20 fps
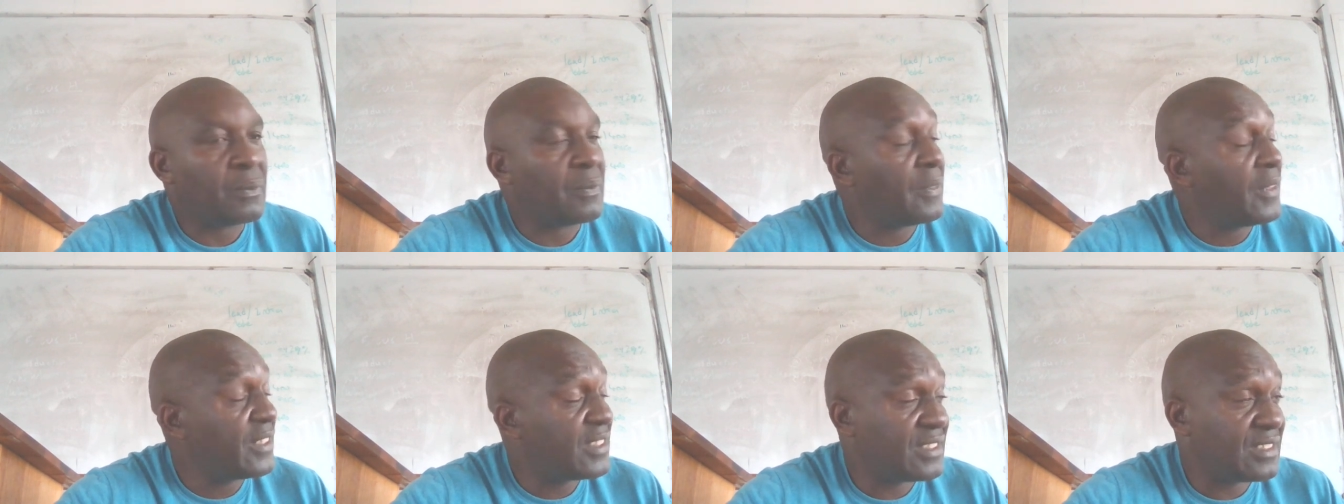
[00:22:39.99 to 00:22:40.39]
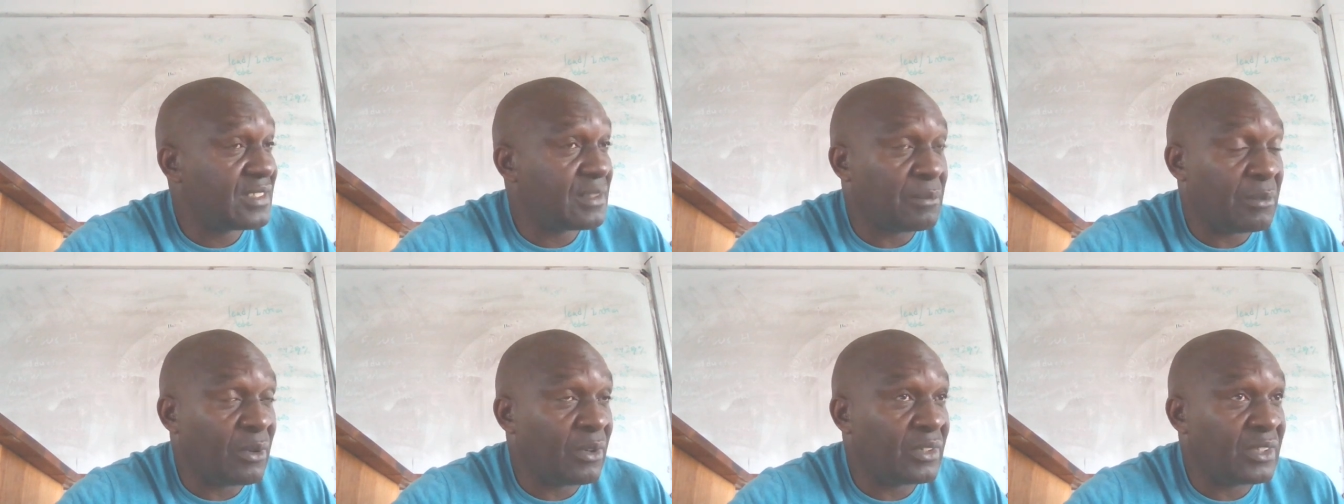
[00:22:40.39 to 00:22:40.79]
This
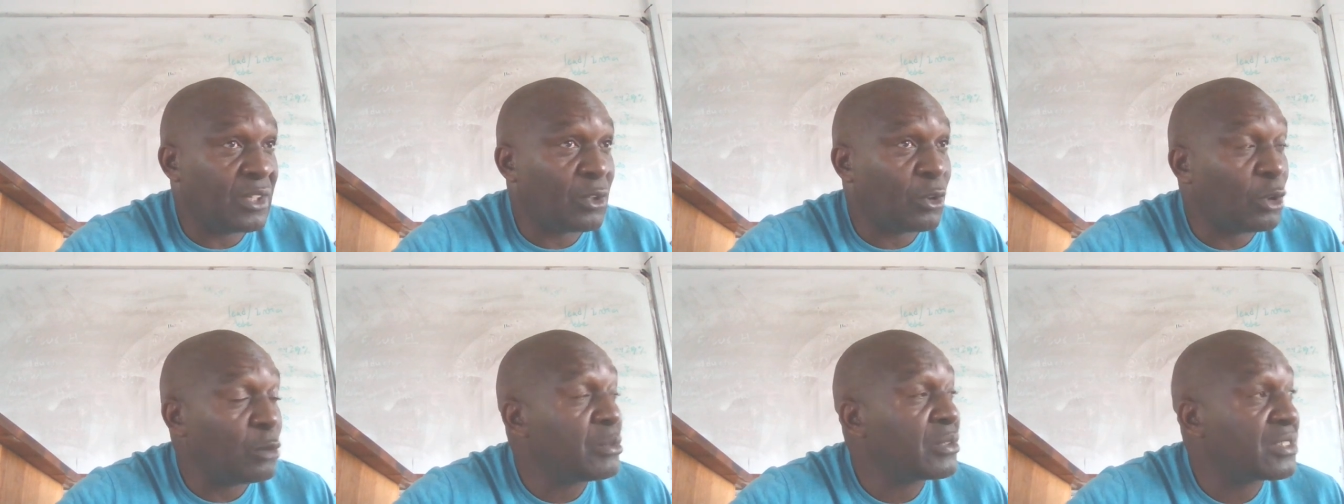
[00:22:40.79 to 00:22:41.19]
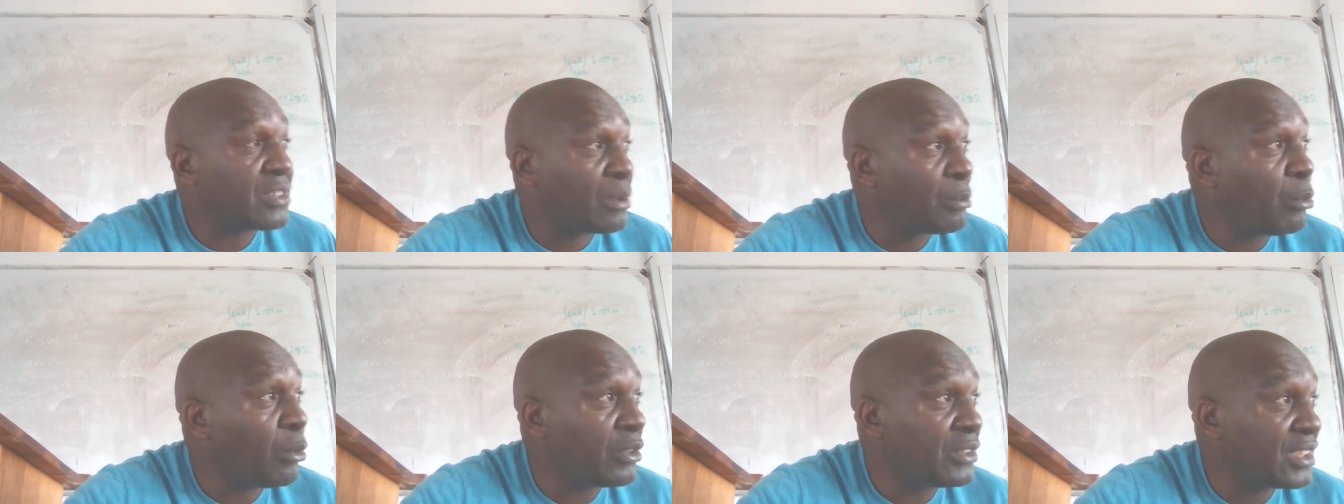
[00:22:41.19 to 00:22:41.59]
is about economics
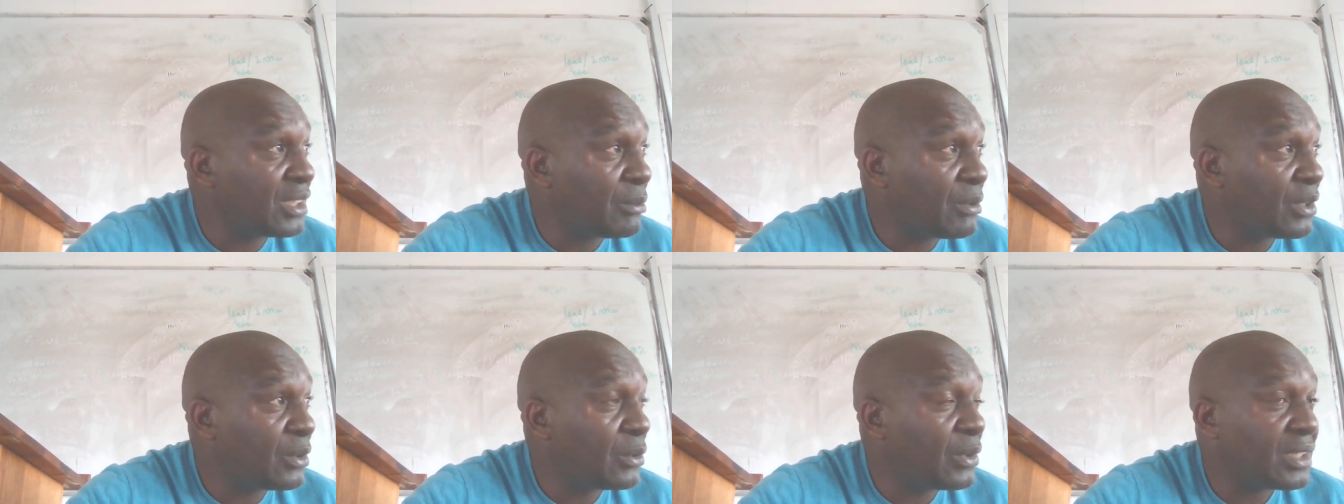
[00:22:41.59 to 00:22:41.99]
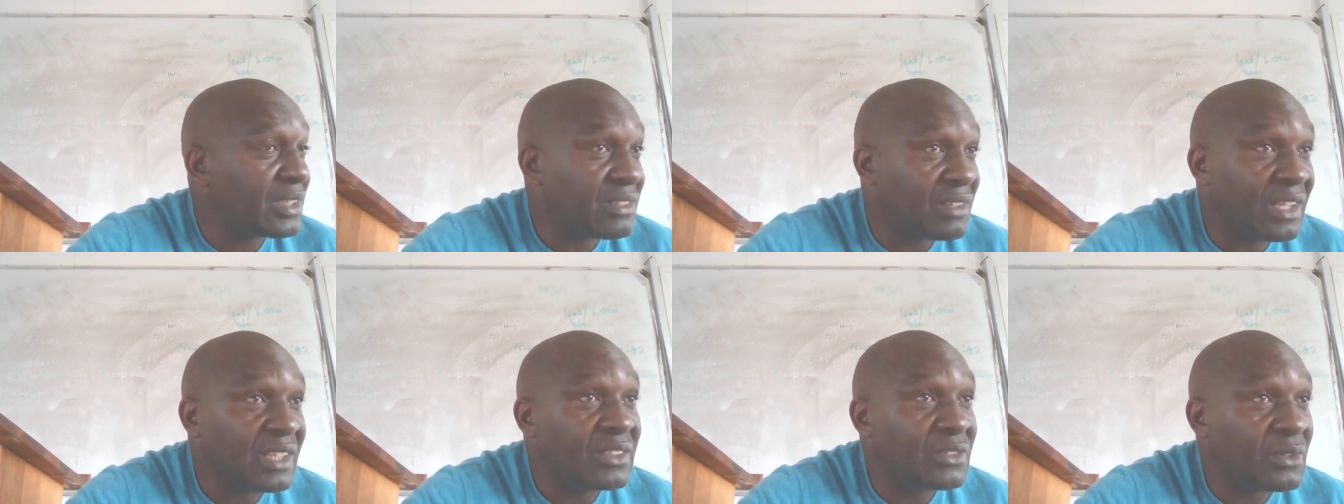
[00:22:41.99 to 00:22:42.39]
reporting, but we are
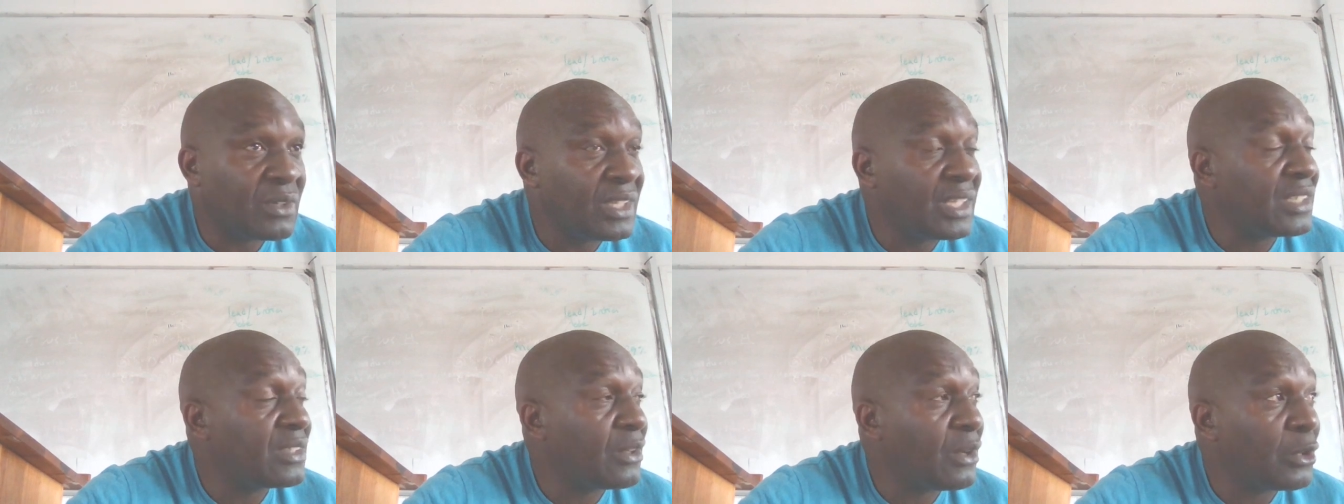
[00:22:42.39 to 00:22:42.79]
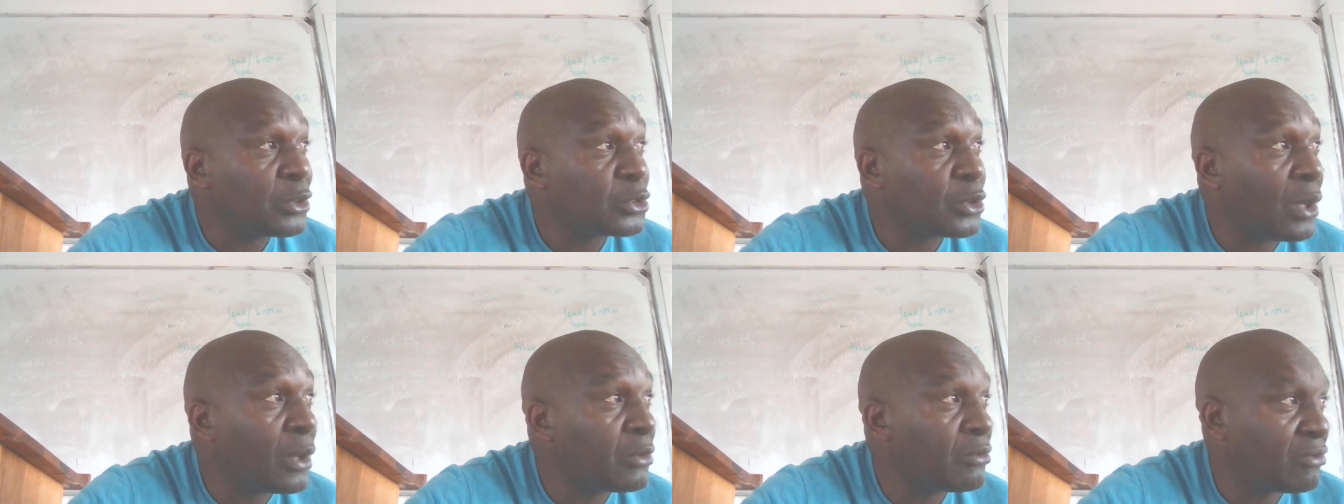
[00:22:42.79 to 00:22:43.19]
trying to learn
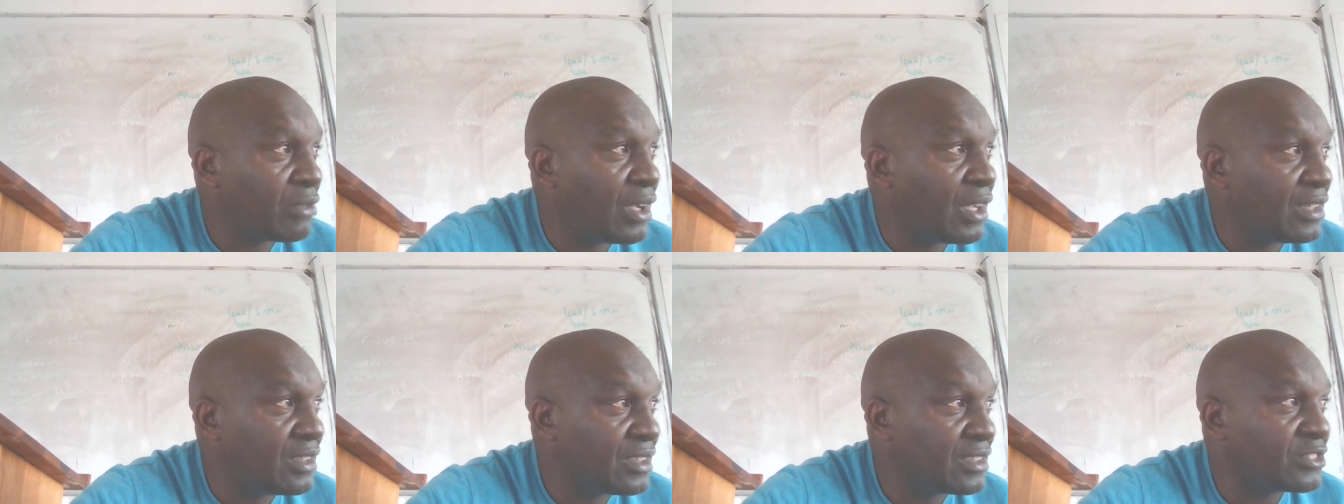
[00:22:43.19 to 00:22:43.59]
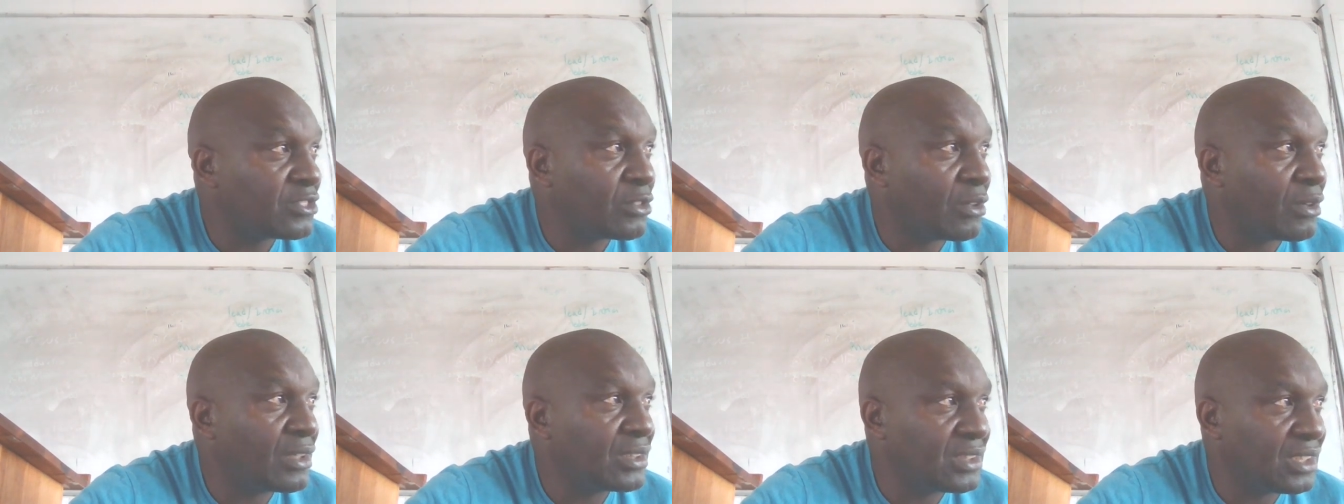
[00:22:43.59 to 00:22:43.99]
also how to write a
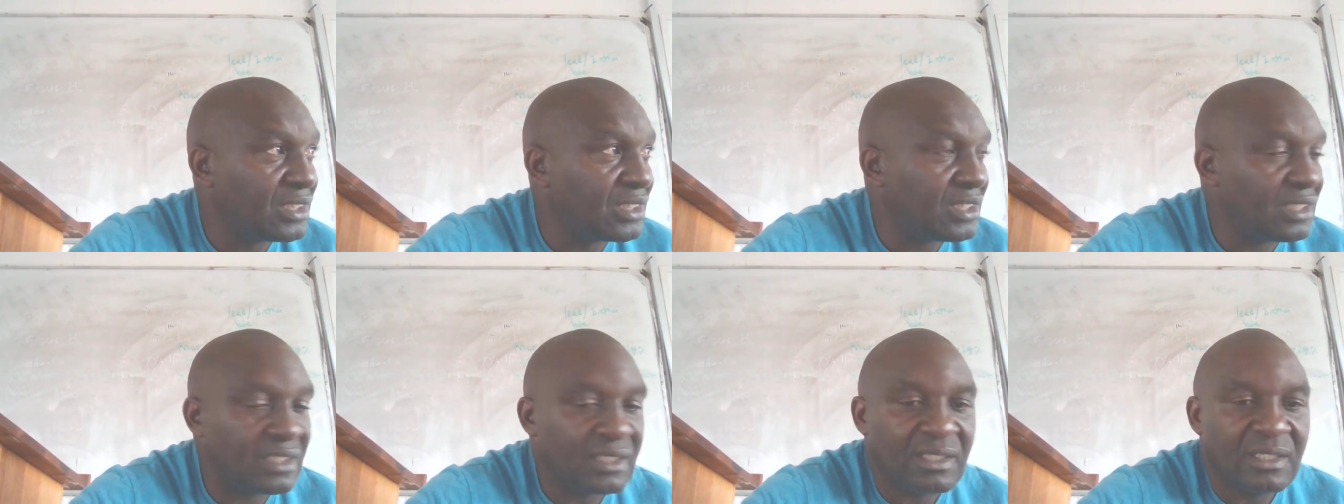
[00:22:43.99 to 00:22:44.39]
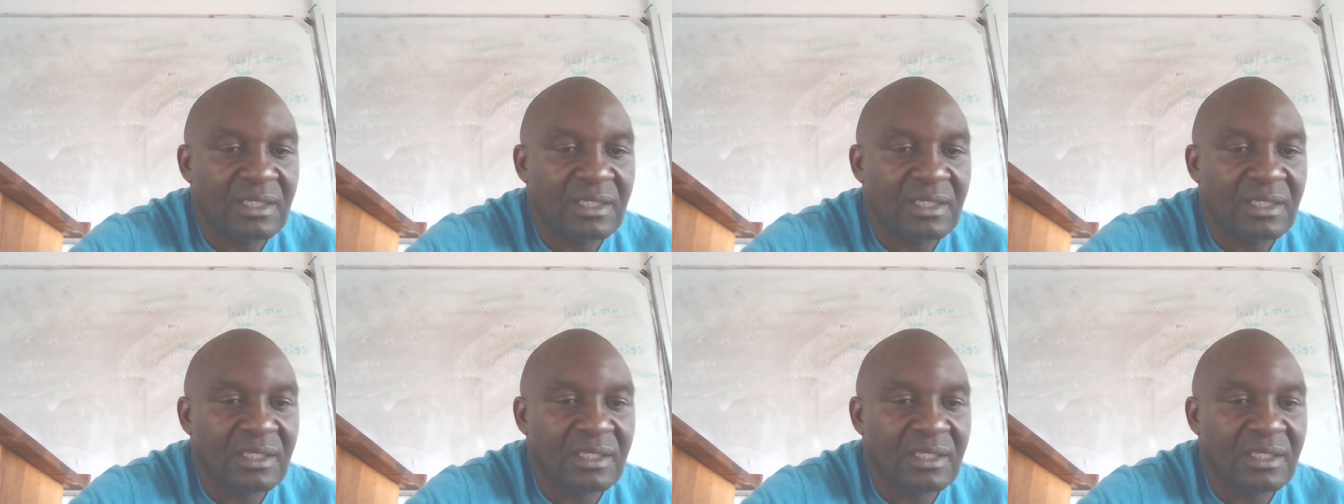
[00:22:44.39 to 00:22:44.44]
story, isn't it?